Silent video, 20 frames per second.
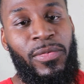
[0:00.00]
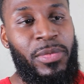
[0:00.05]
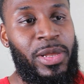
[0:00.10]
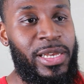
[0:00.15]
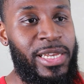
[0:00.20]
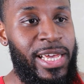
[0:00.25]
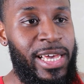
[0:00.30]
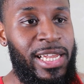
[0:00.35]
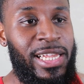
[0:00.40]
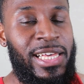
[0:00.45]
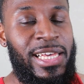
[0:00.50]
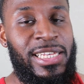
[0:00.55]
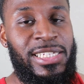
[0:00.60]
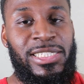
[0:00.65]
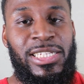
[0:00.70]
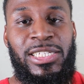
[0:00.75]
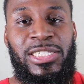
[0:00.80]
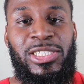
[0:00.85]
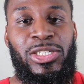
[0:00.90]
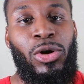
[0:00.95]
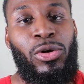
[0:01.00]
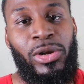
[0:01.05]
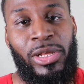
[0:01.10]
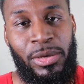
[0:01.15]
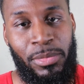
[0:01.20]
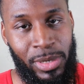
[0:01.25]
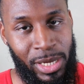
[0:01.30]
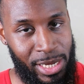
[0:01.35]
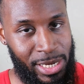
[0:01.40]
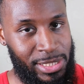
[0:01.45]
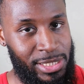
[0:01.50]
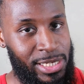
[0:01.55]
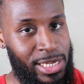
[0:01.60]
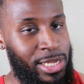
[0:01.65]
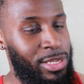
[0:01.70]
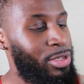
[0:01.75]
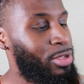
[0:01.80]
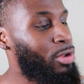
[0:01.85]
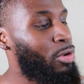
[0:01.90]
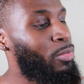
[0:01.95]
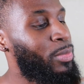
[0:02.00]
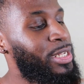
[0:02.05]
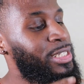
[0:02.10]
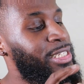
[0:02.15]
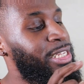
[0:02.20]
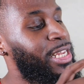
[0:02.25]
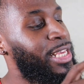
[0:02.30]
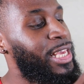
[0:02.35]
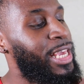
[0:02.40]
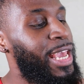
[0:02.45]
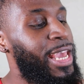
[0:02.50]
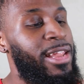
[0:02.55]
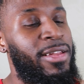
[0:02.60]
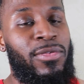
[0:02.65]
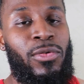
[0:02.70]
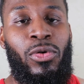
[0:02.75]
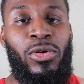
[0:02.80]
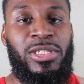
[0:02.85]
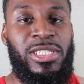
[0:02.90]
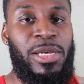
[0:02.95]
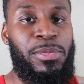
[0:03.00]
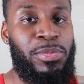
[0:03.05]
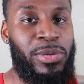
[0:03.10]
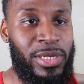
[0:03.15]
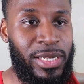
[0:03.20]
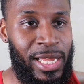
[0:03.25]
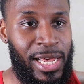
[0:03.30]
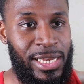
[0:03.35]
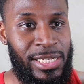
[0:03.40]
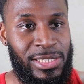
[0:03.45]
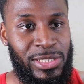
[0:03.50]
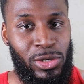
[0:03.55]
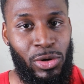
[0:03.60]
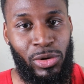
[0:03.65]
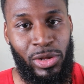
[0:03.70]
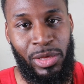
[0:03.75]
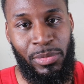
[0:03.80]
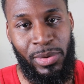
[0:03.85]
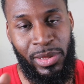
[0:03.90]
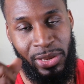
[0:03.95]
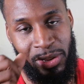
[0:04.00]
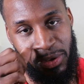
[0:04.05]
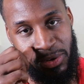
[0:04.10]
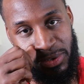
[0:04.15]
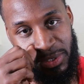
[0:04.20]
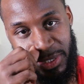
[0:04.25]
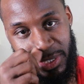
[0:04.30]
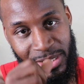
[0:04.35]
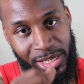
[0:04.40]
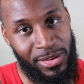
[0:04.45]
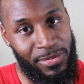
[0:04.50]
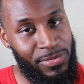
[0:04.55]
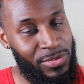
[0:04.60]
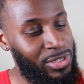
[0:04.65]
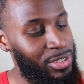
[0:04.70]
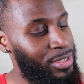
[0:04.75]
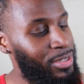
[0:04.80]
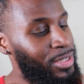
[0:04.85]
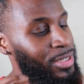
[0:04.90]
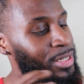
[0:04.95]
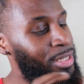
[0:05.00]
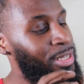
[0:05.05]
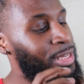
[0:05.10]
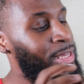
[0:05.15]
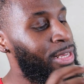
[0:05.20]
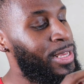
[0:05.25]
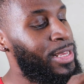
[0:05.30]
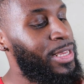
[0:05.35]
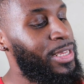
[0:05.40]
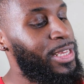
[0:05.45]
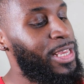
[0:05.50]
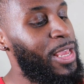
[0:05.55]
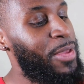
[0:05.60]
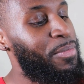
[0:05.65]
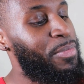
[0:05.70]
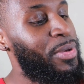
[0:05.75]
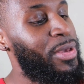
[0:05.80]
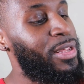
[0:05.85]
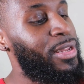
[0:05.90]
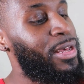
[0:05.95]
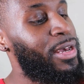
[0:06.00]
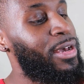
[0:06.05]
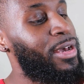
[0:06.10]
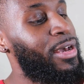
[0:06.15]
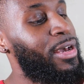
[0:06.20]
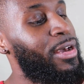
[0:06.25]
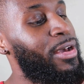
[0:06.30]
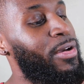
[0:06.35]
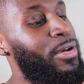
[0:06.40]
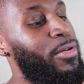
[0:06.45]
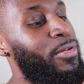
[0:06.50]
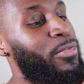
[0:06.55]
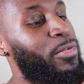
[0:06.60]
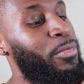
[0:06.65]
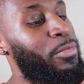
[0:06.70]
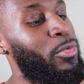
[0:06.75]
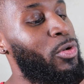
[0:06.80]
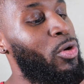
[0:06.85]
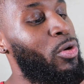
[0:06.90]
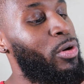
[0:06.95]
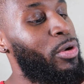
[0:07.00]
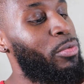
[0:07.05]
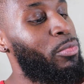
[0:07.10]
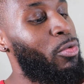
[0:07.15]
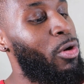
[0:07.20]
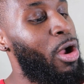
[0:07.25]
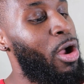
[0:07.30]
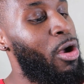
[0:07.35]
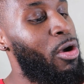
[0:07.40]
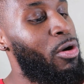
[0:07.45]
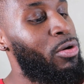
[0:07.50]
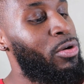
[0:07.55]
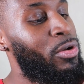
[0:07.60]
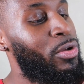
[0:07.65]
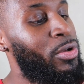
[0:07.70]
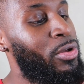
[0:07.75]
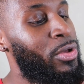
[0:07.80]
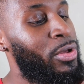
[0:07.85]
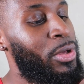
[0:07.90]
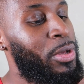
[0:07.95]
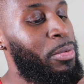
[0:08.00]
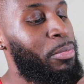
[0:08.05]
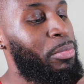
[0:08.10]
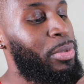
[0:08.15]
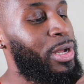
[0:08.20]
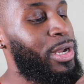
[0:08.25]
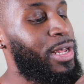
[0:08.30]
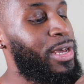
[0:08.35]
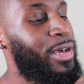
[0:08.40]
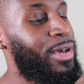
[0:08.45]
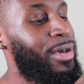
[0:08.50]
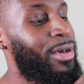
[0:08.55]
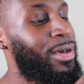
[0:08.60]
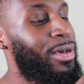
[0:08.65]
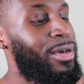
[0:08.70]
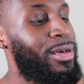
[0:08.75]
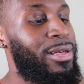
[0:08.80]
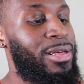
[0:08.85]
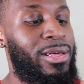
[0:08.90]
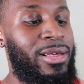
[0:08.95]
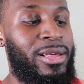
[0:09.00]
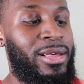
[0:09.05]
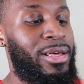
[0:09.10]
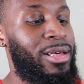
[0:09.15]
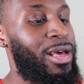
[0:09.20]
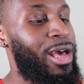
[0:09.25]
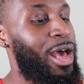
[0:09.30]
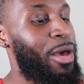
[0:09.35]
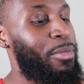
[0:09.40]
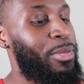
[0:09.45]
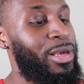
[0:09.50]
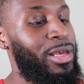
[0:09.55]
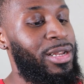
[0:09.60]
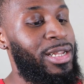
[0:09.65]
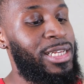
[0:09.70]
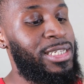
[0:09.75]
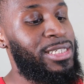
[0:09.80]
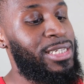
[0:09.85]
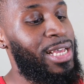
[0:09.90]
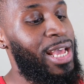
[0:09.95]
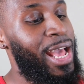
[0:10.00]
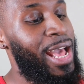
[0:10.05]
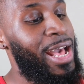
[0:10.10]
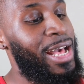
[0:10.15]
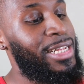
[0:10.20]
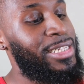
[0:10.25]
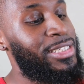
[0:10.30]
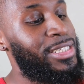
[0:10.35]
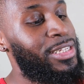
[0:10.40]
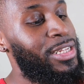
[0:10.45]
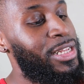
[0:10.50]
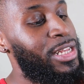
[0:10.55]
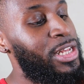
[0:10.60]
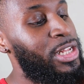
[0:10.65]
from the deli, is the sodium content. When it's in the can, of course, they put a lot of sodium in there and stuff to keep it from going raw. But I mean, listen, guys,